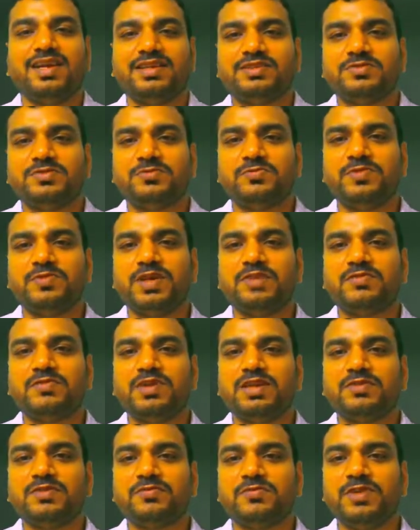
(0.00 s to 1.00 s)
Let
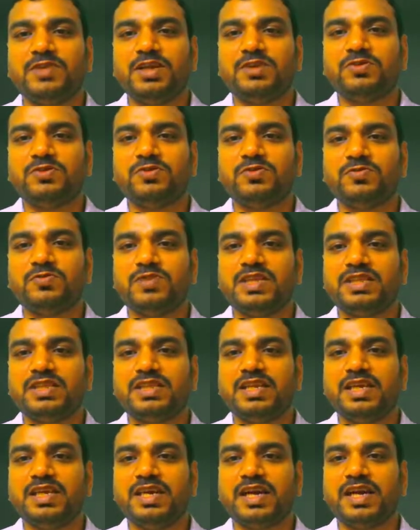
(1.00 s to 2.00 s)
v1, v2,
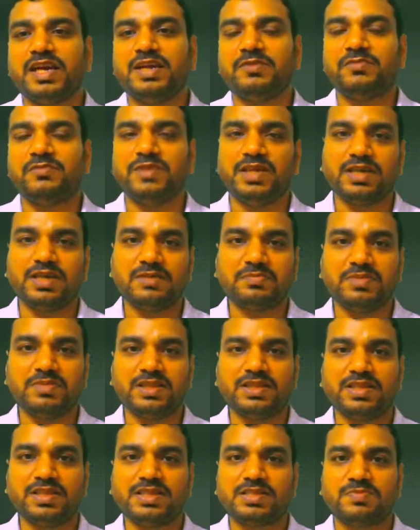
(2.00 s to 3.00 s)
v3 and vn
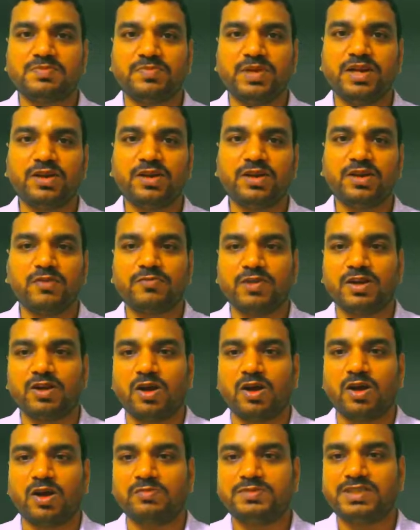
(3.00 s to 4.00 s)
be the speed of
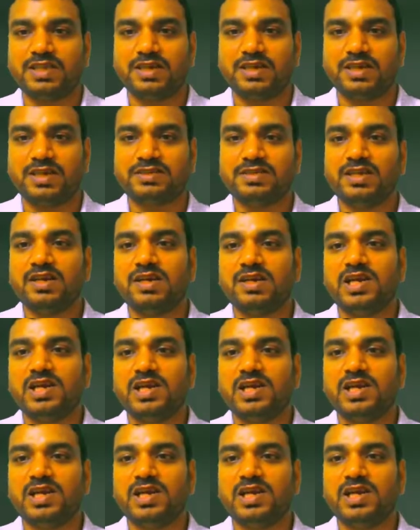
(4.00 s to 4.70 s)
an object